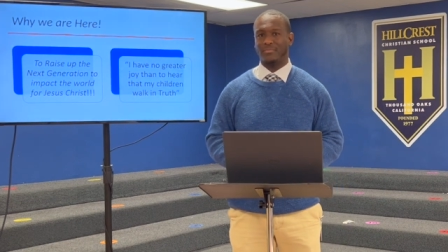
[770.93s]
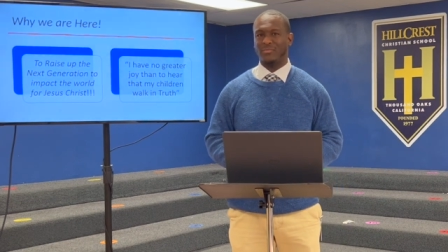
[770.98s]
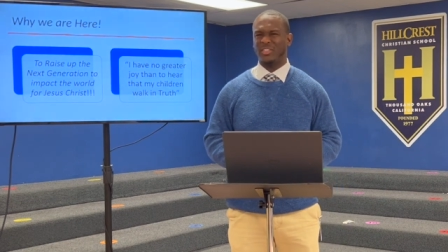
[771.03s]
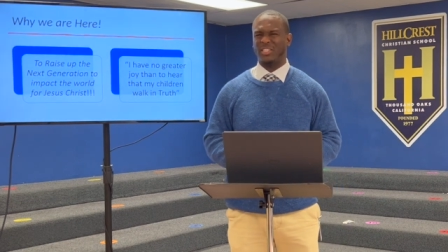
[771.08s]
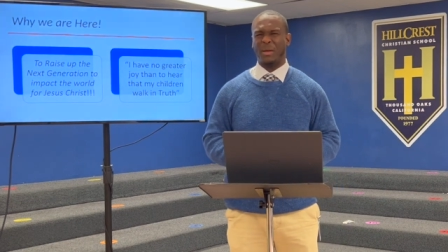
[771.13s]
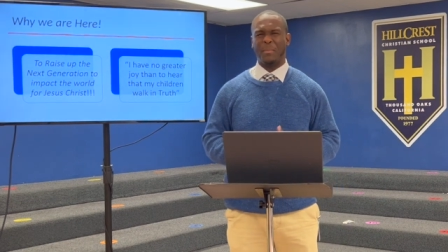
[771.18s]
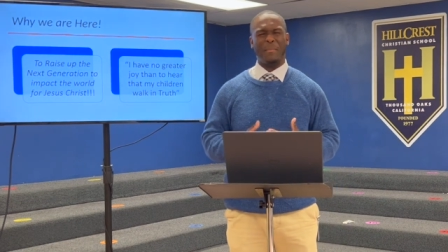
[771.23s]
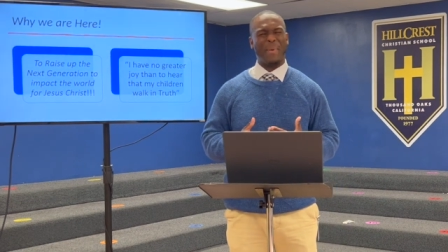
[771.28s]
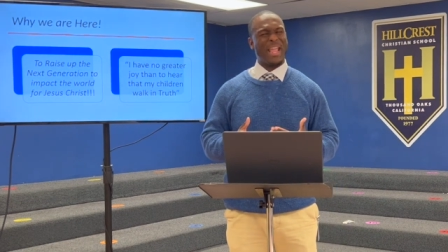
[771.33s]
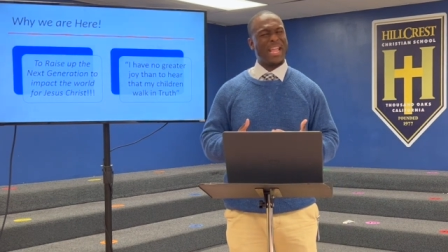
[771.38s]

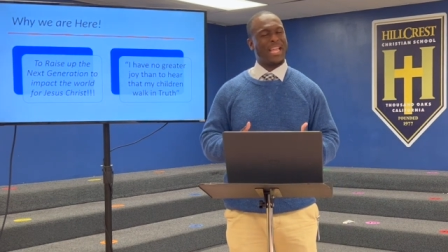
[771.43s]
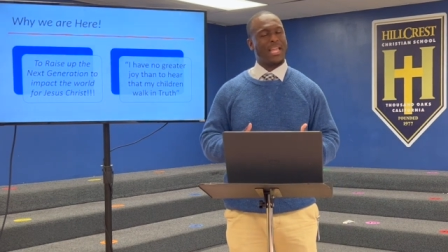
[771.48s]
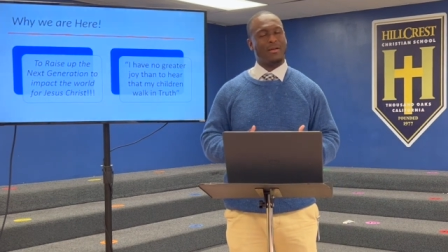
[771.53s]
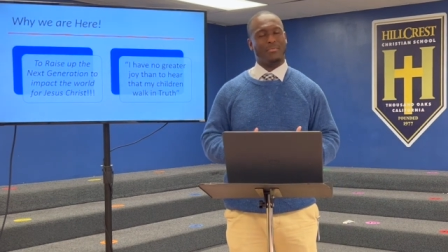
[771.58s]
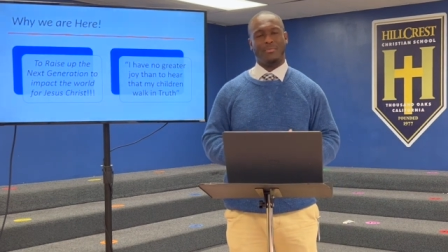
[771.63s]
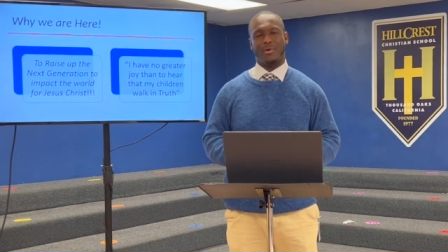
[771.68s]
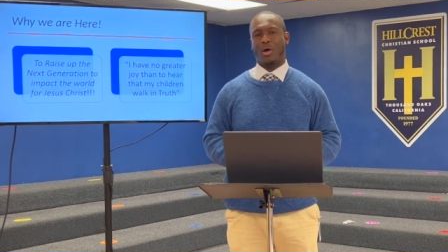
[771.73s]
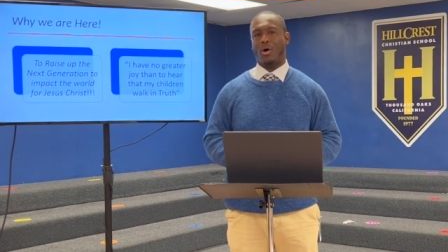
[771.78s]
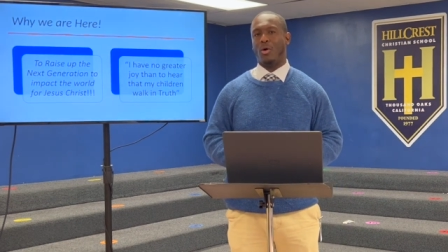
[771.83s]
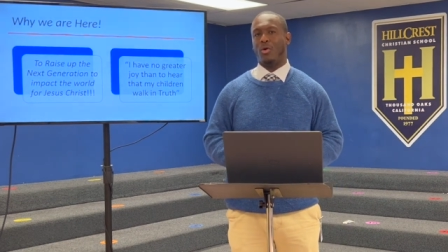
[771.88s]
to make
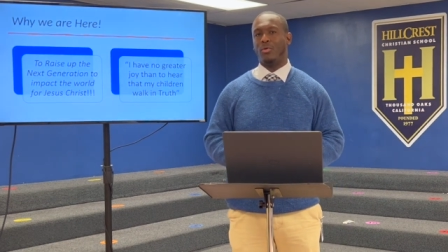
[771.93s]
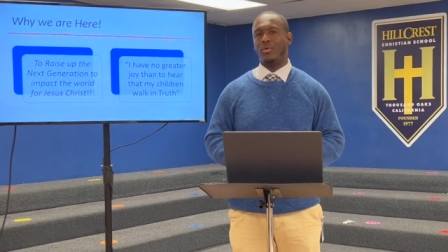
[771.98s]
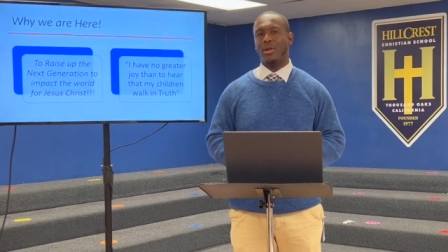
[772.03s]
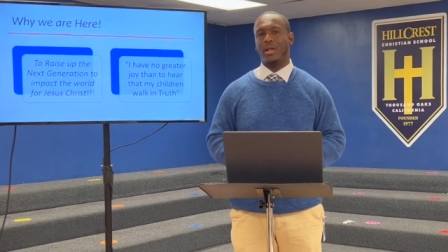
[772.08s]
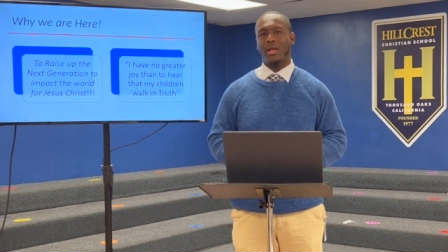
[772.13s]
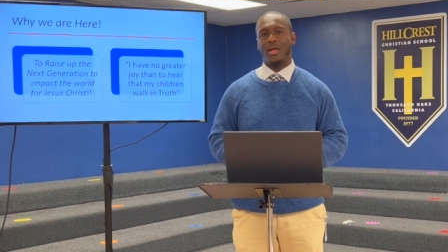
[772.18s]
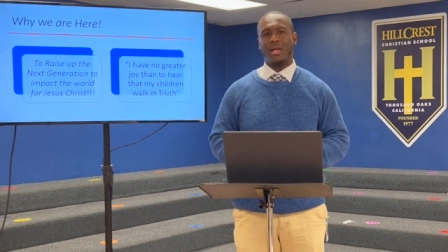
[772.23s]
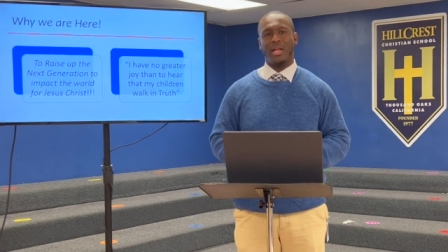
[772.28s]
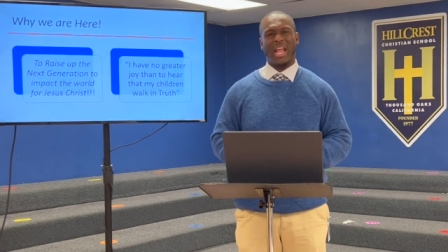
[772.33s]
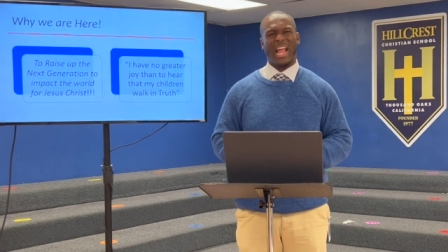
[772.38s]
him known,
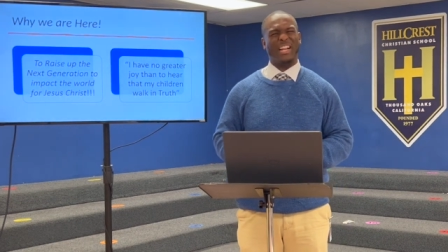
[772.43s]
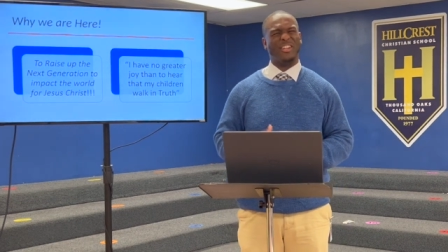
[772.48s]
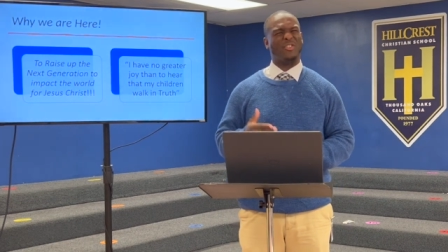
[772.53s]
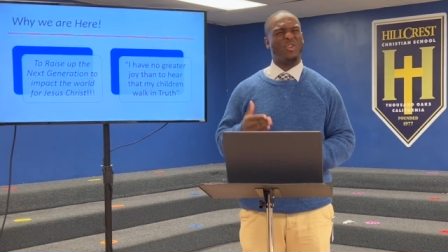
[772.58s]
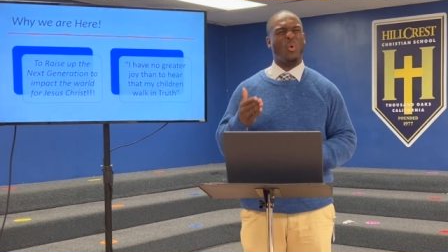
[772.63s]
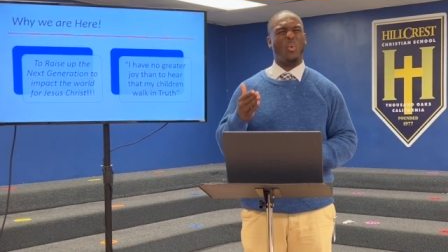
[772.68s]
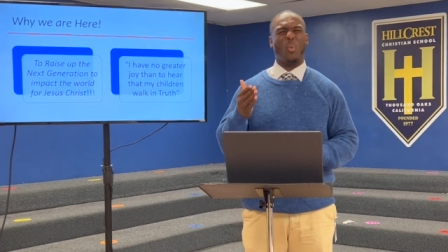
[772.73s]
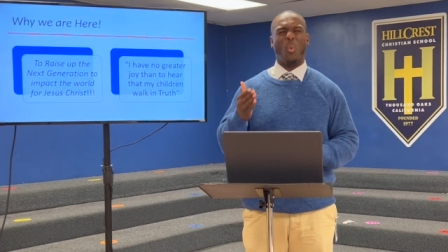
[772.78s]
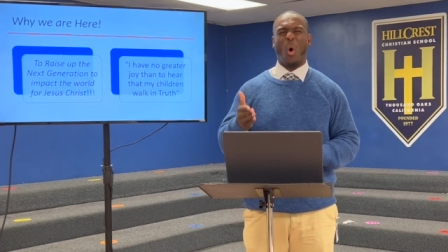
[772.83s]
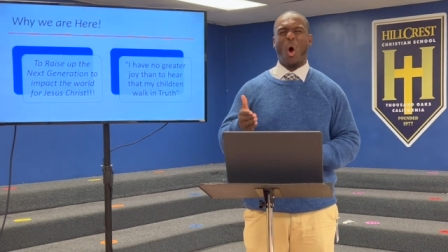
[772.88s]
and to
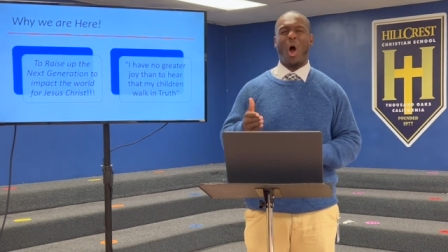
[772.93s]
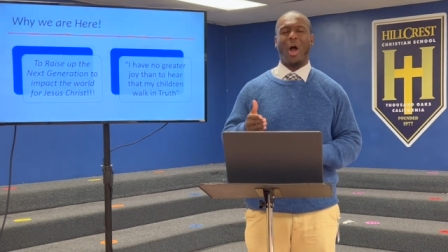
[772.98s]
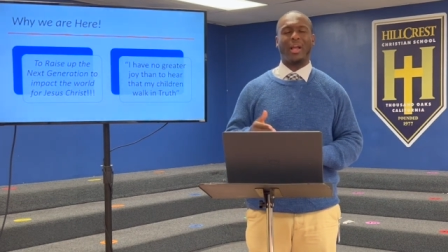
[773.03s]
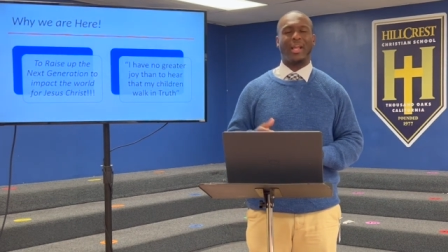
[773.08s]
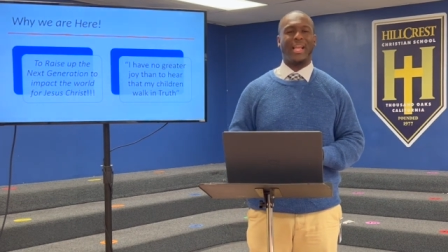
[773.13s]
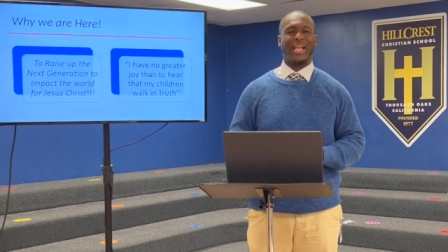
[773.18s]
walk